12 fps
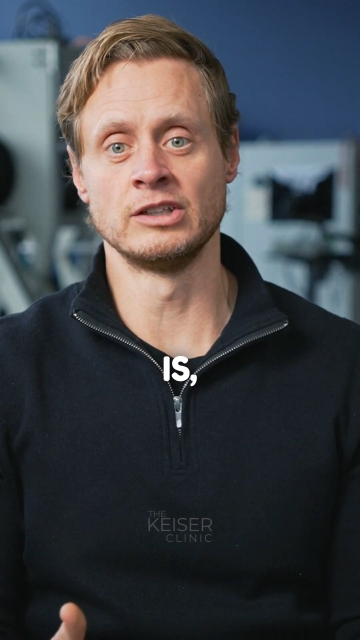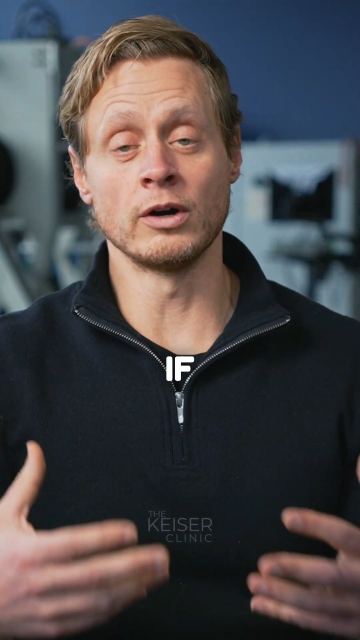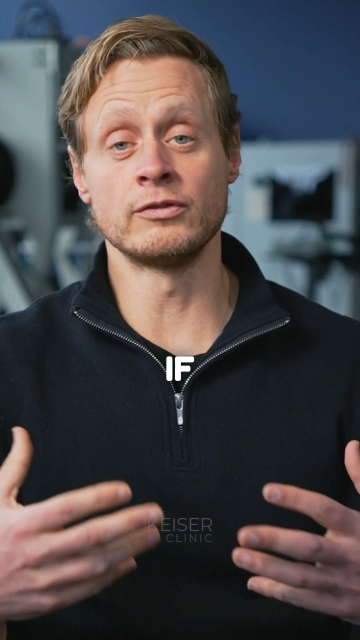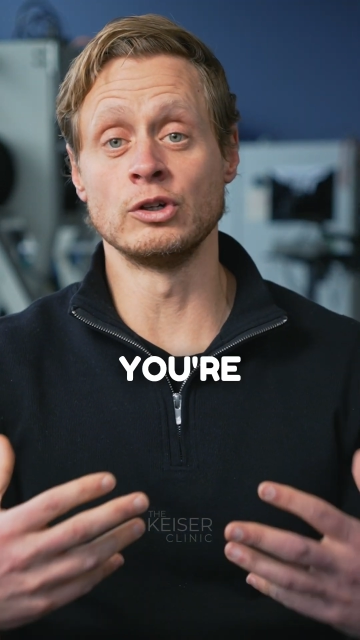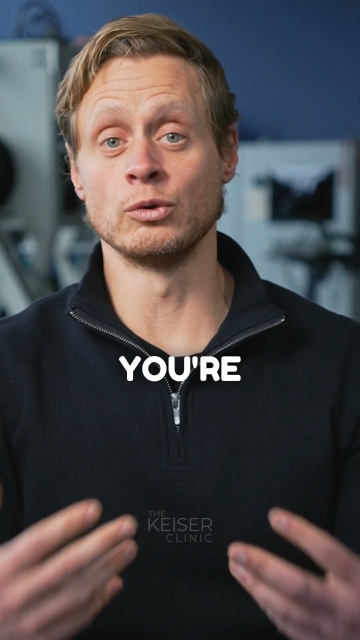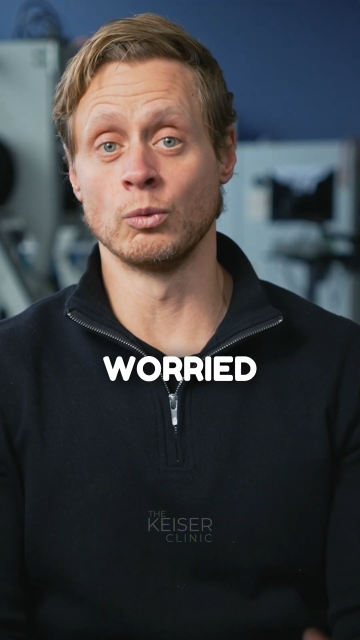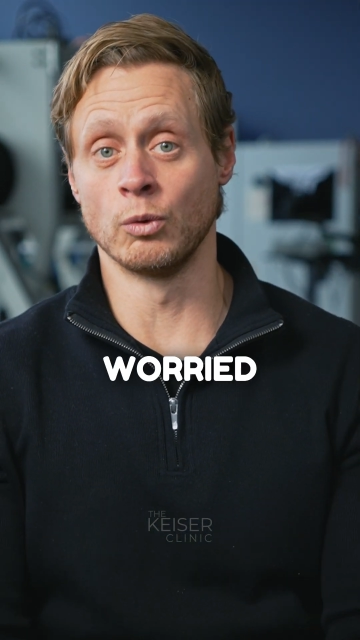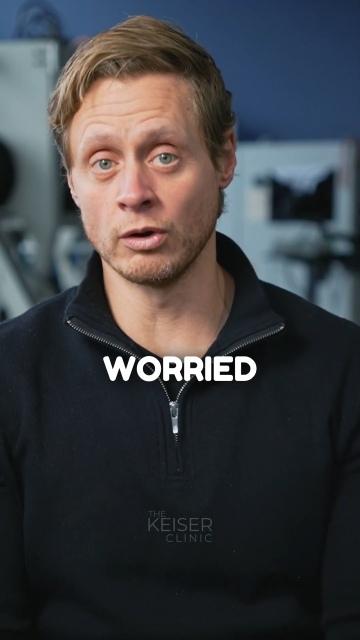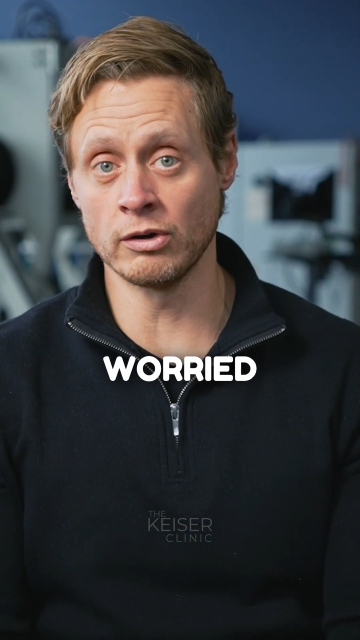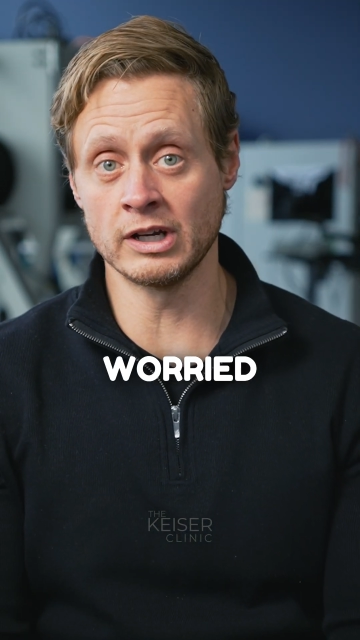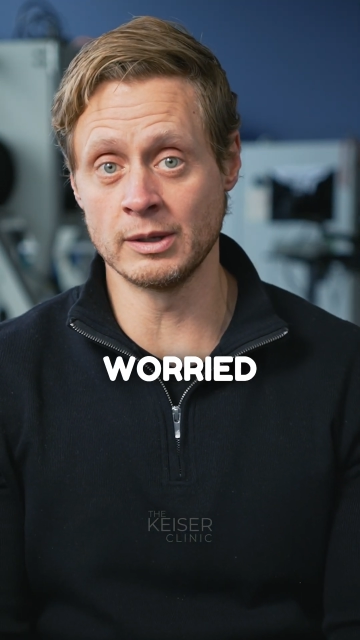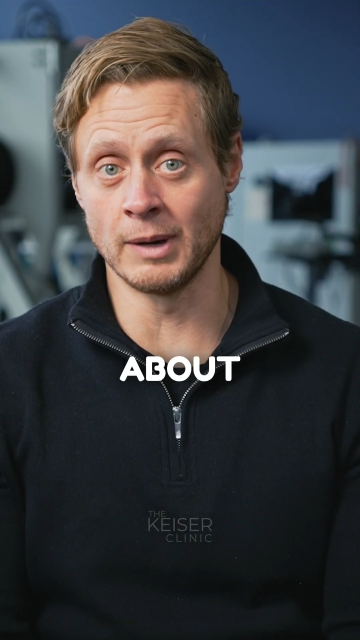or if you're
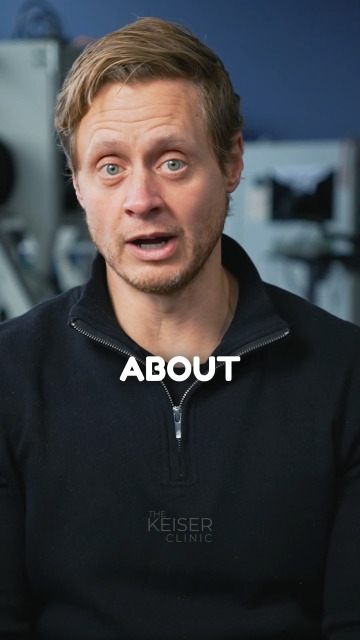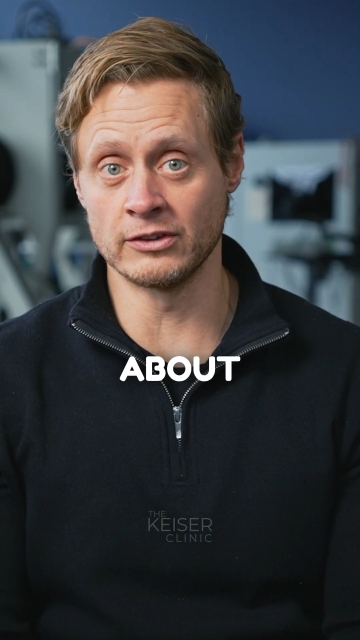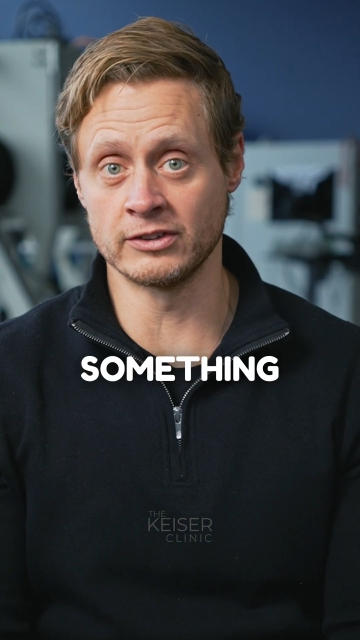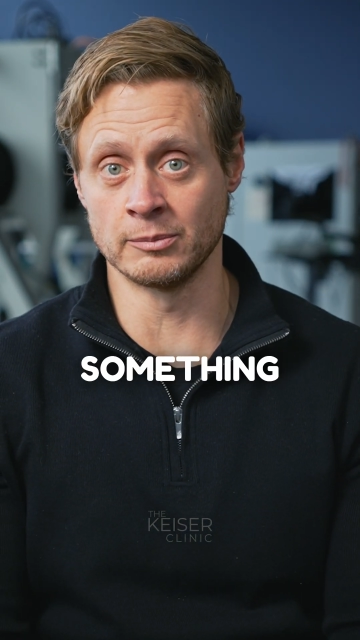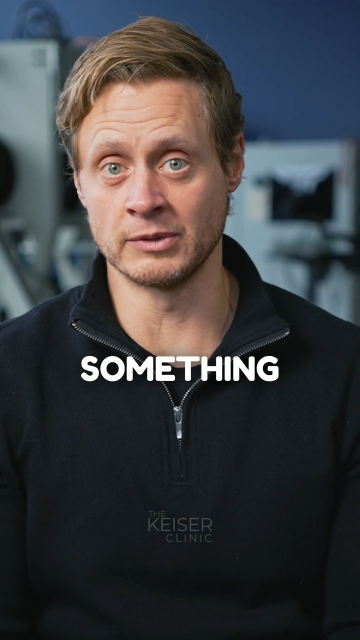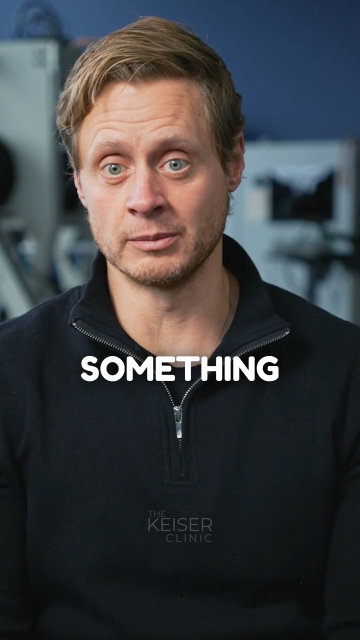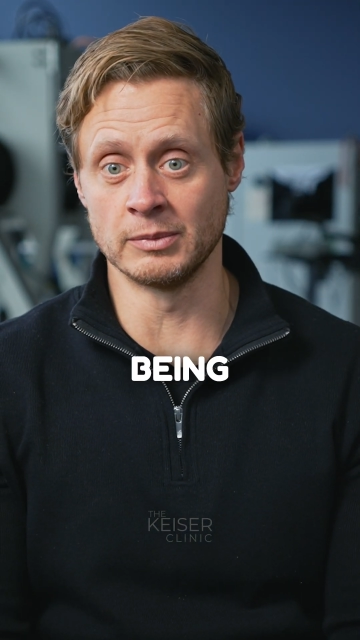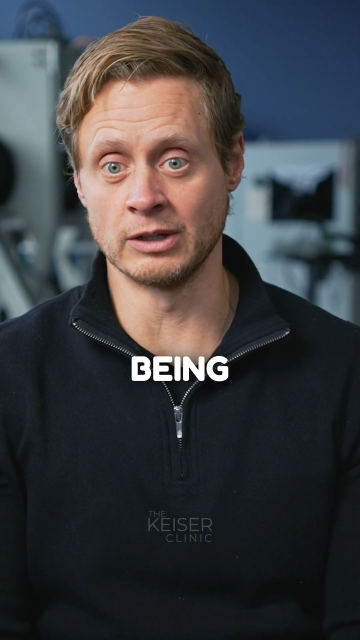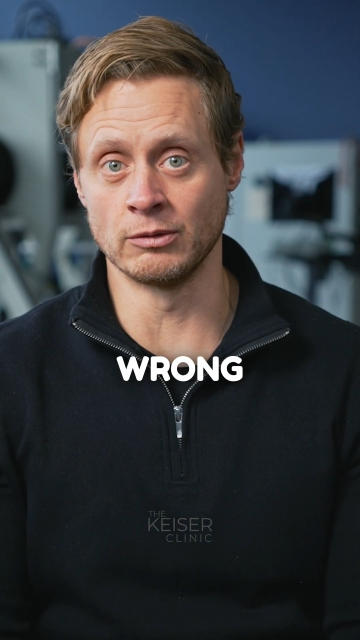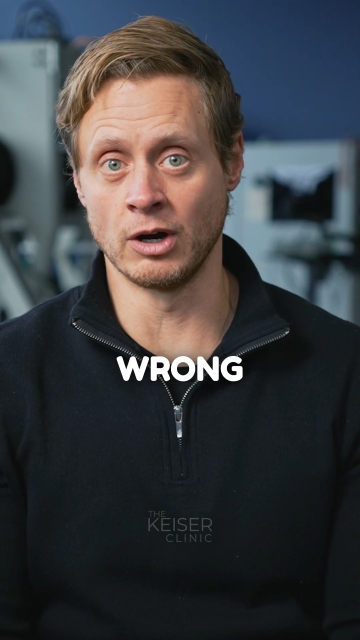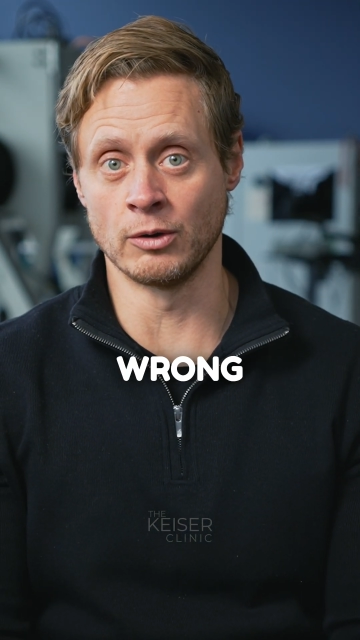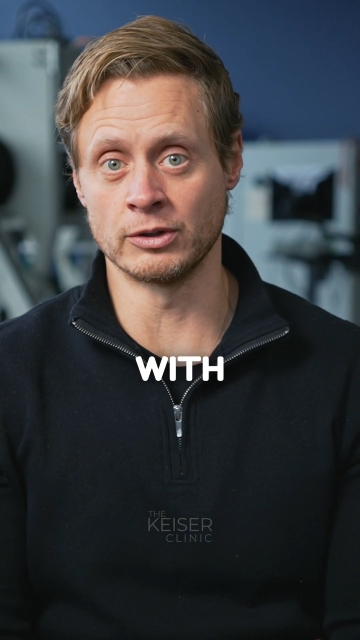worried about something
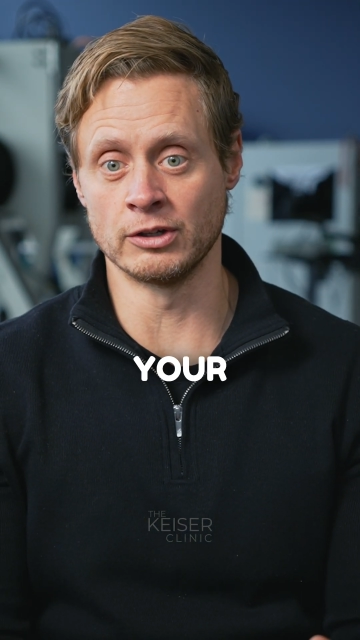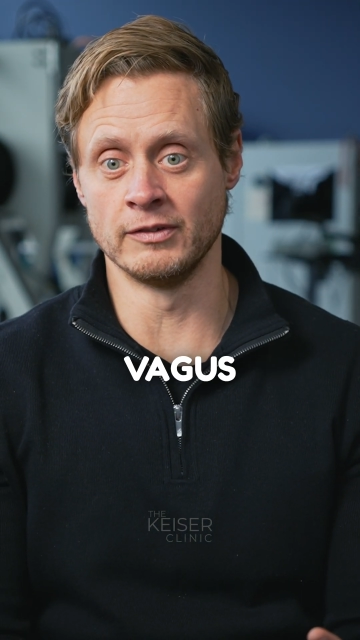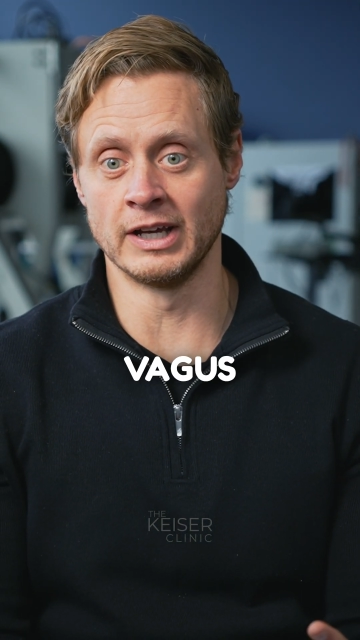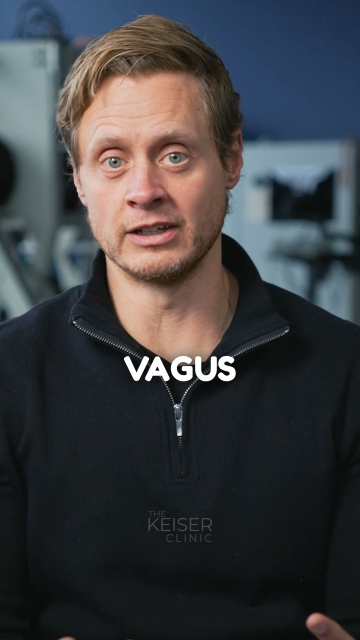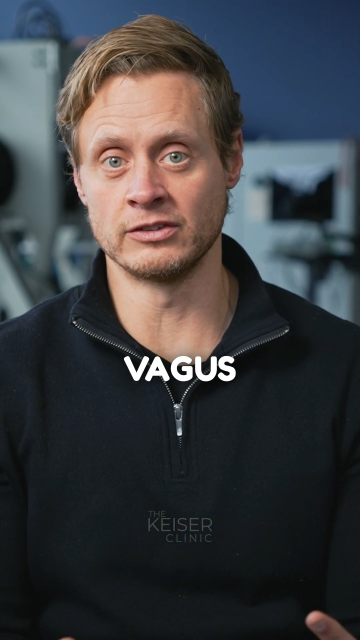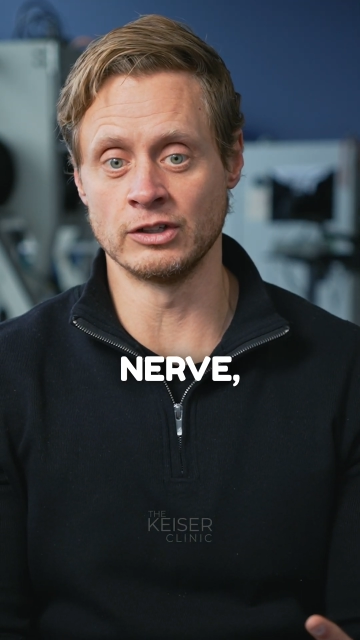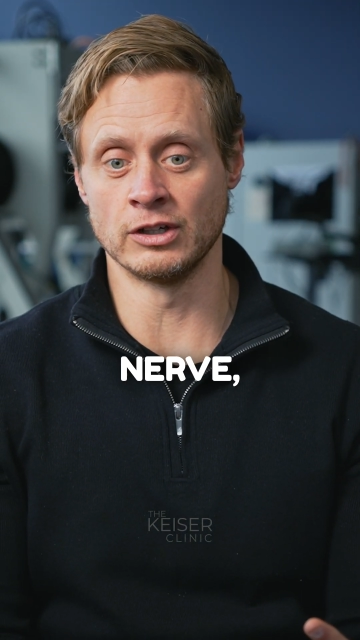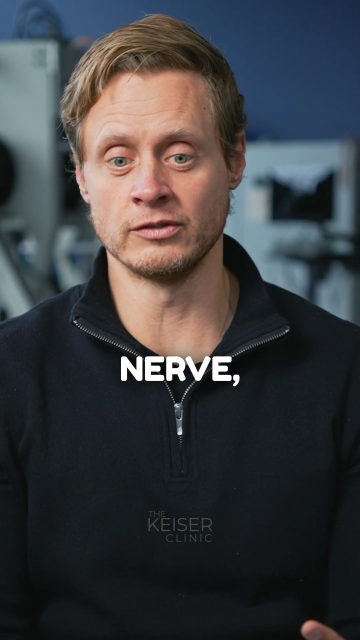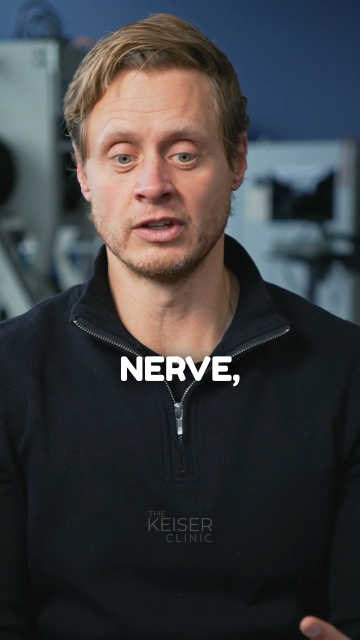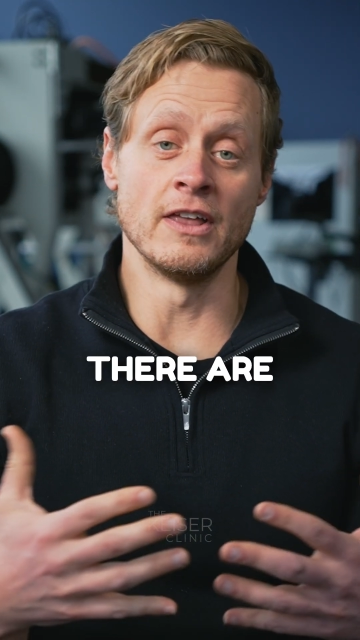being wrong with your vagus nerves,